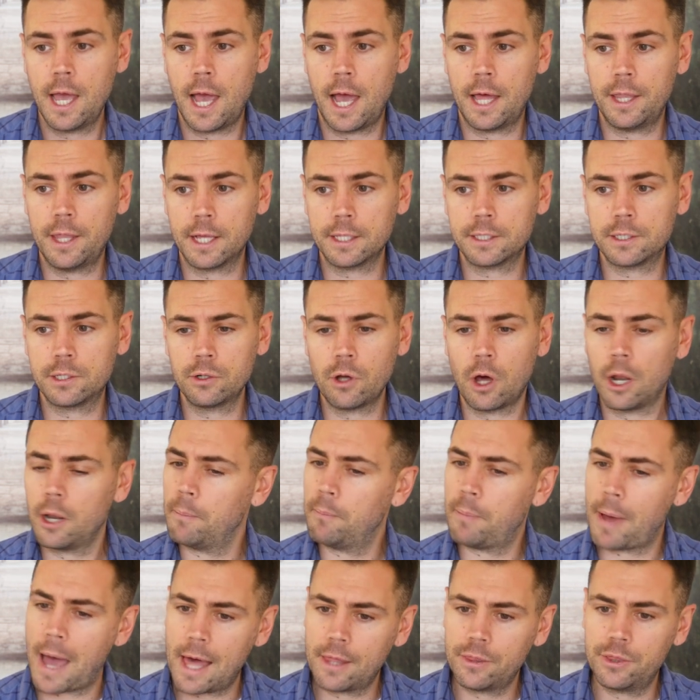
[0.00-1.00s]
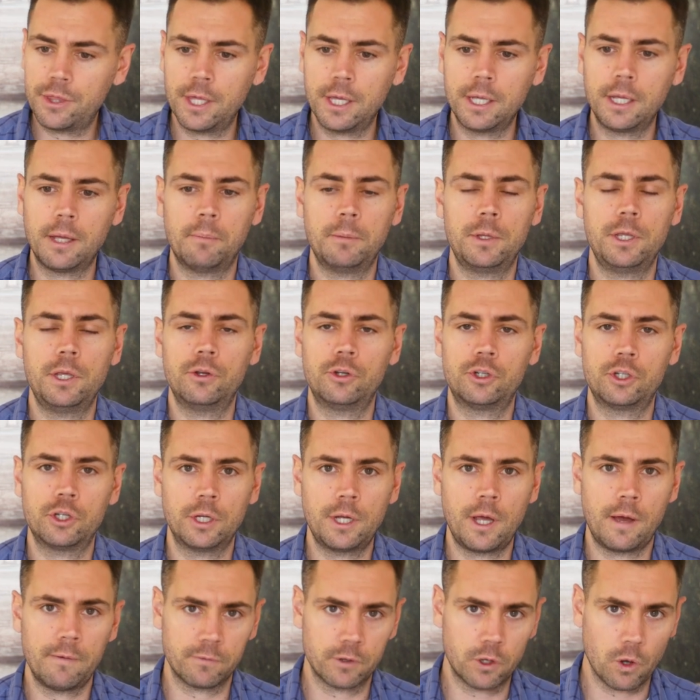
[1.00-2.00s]
And that's not a bad thing. I mean, you
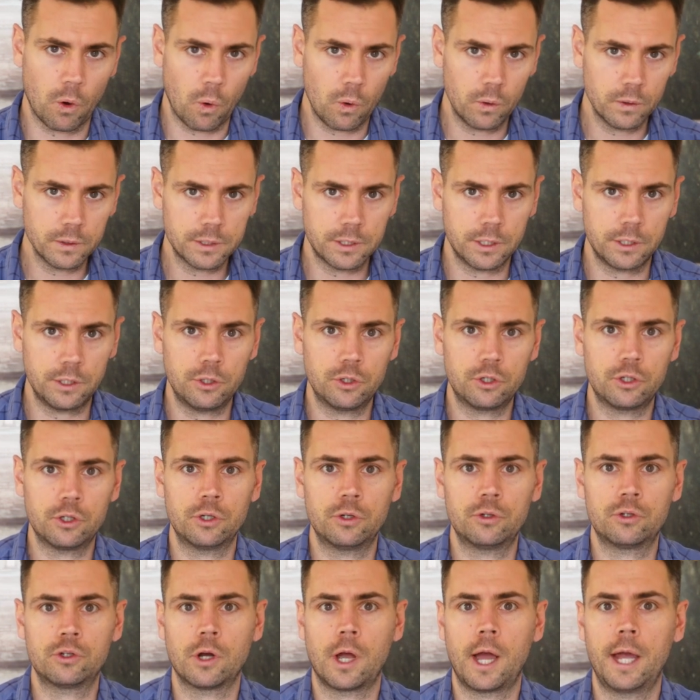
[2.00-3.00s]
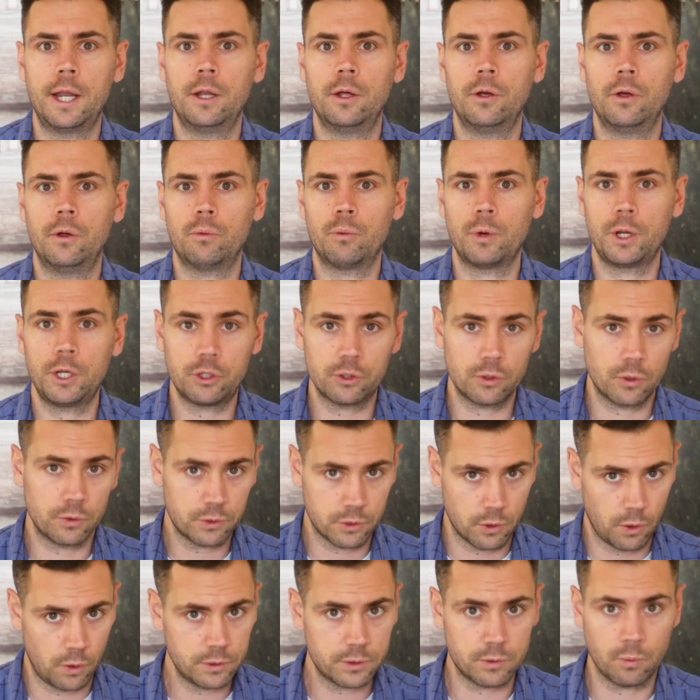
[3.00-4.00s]
should have goals and you should try to reach
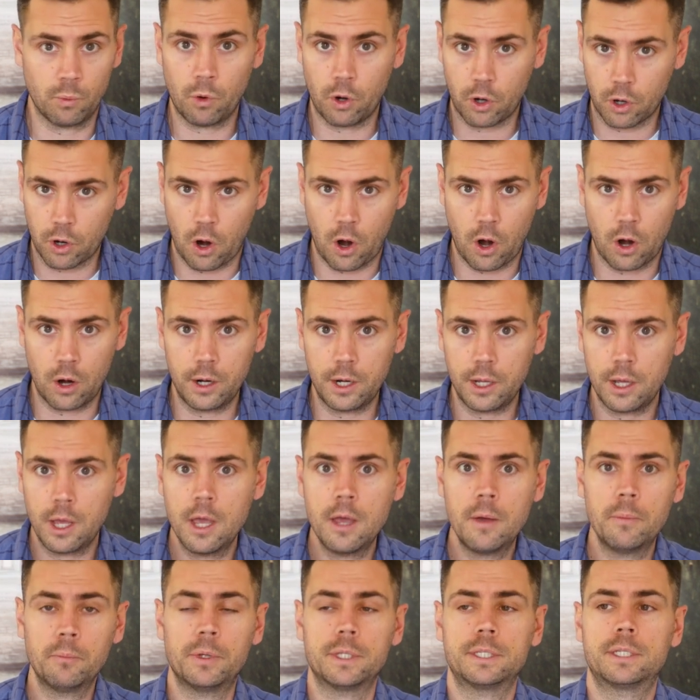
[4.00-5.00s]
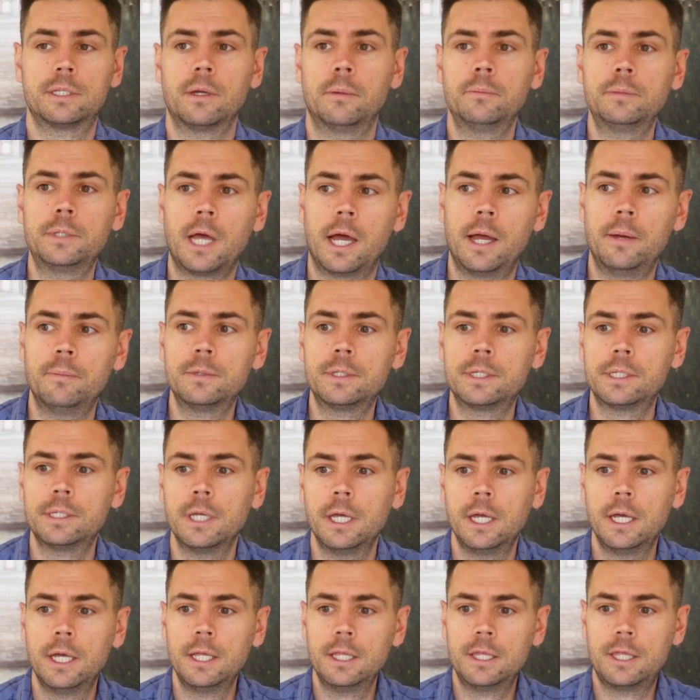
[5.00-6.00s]
those goals and work hard, but
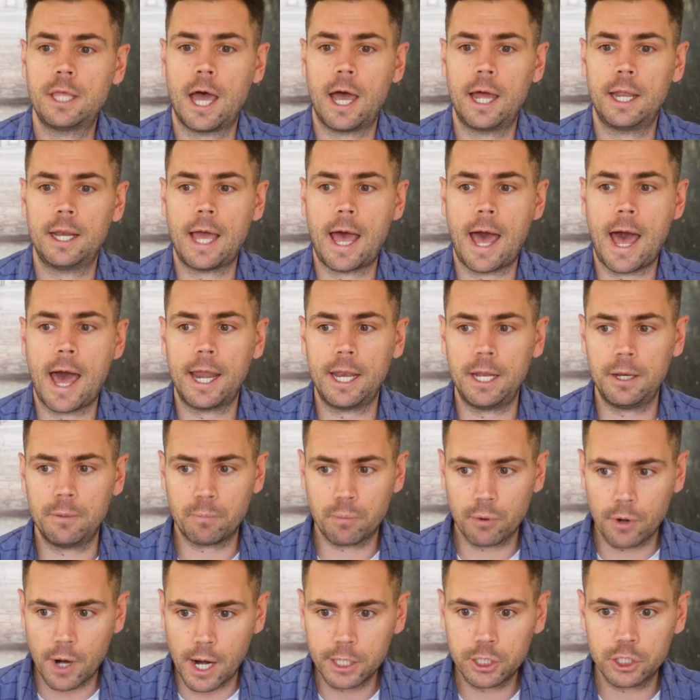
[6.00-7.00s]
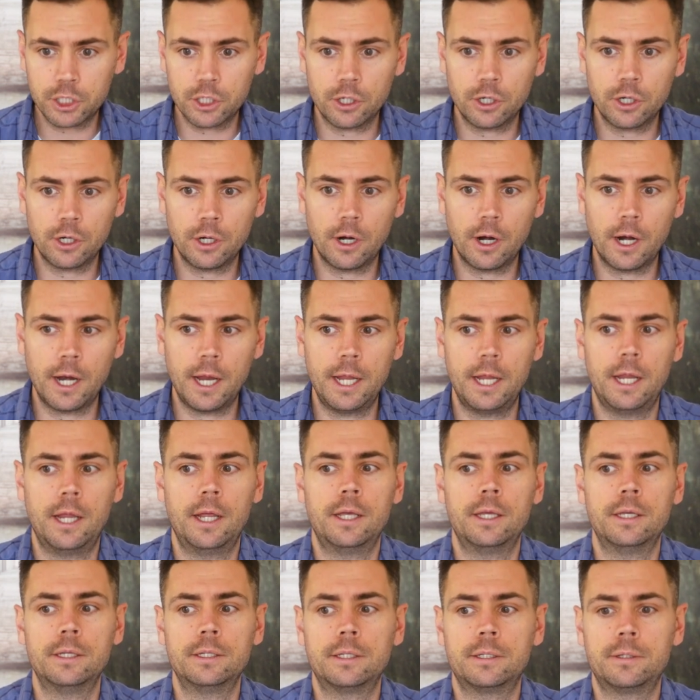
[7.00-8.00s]
sometimes that added pressure
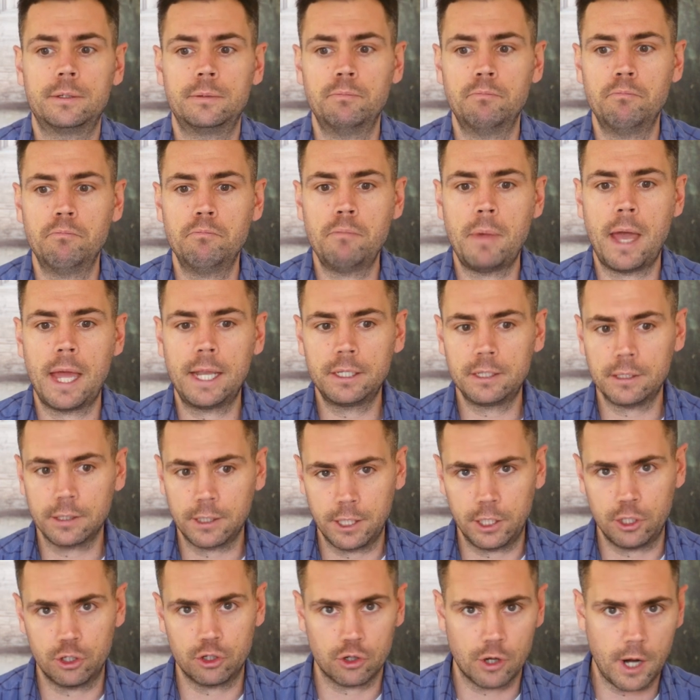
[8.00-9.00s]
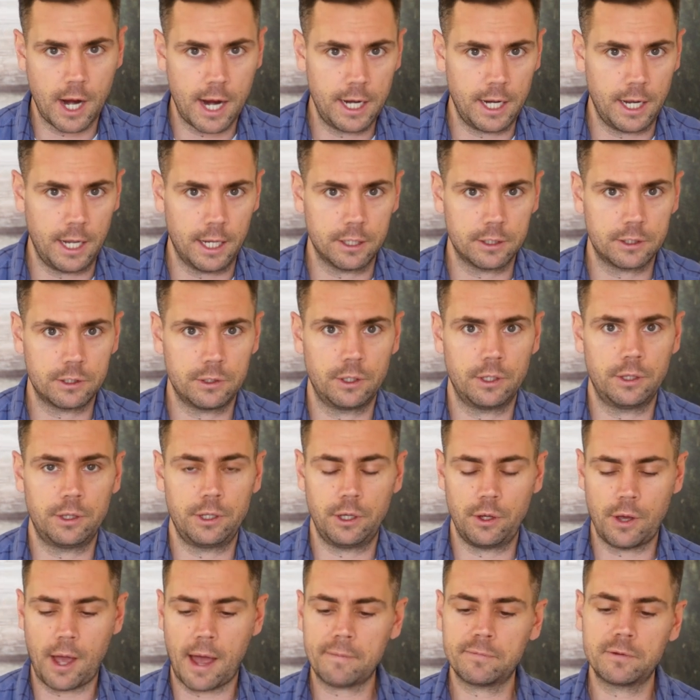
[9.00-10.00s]
is mentally draining. So
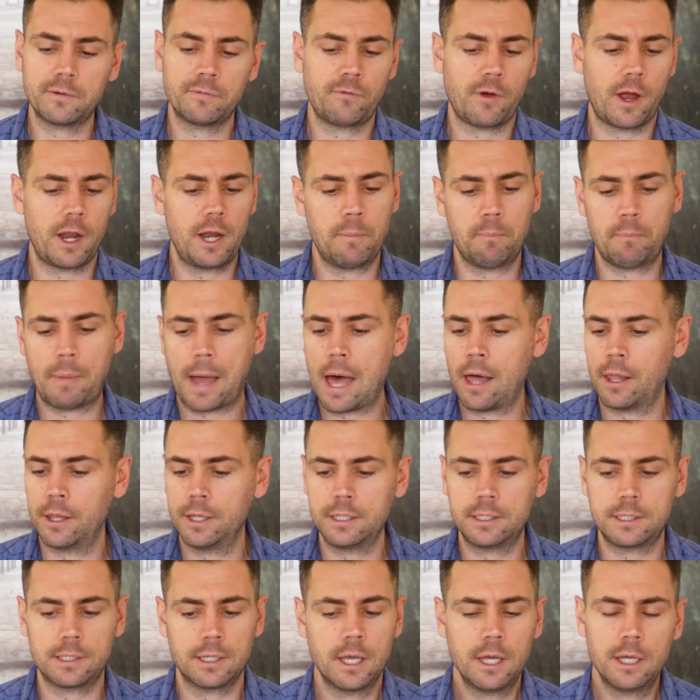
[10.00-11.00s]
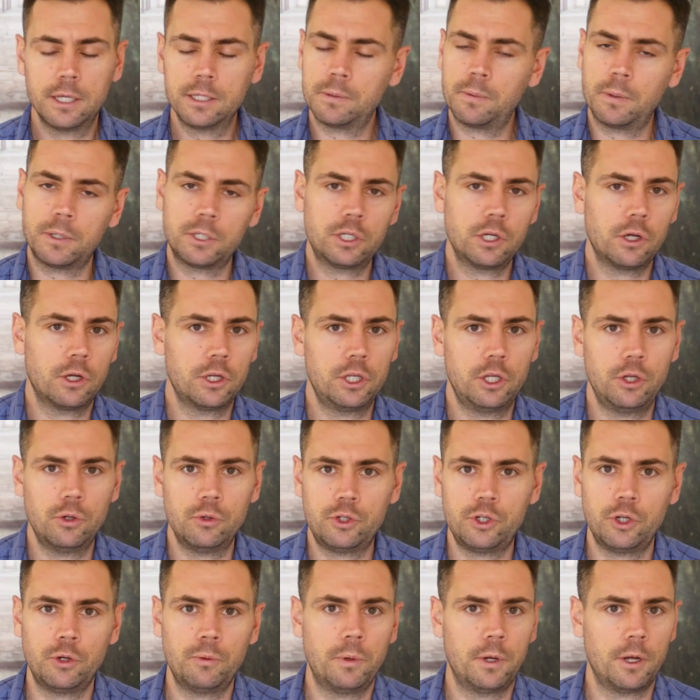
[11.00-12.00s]
you have to find a balance, especially on
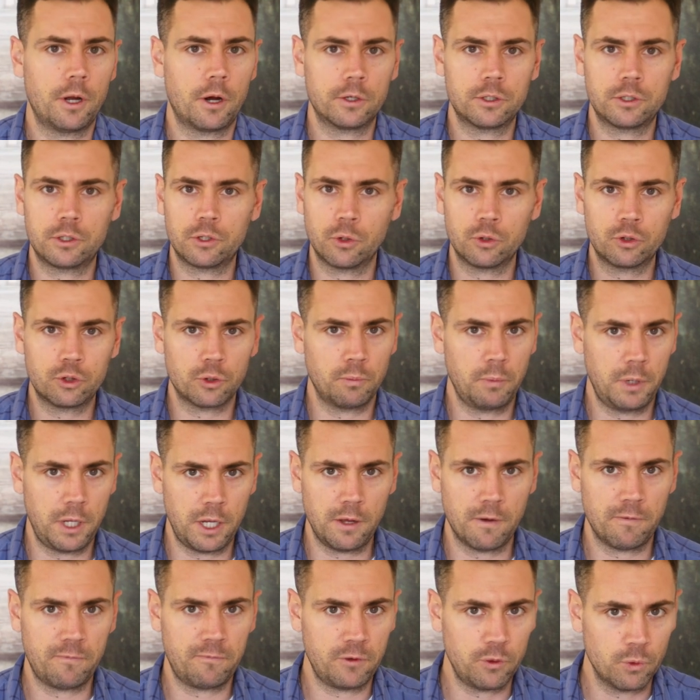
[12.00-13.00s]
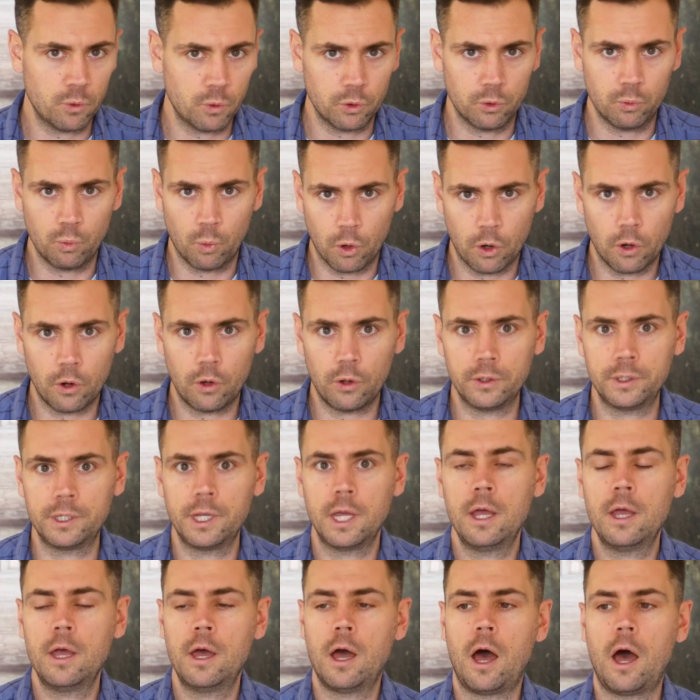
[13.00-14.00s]
YouTube in our social media fueled world
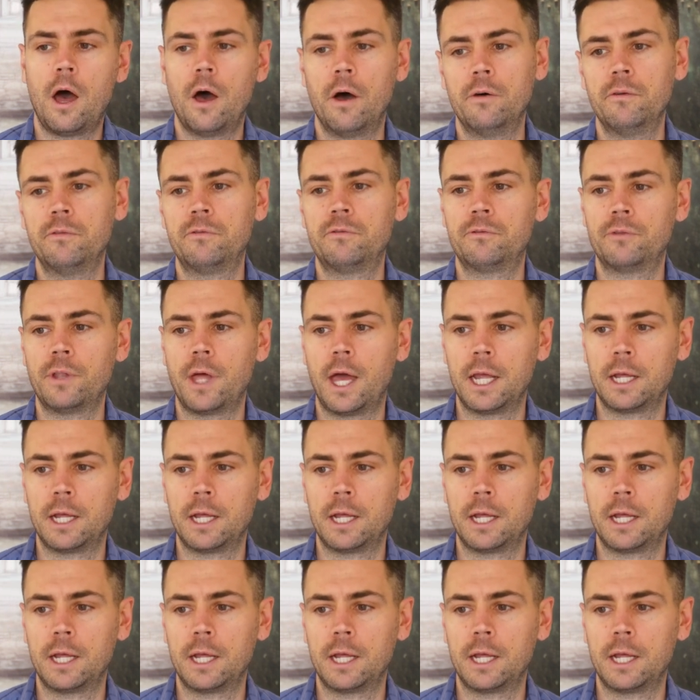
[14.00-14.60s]
of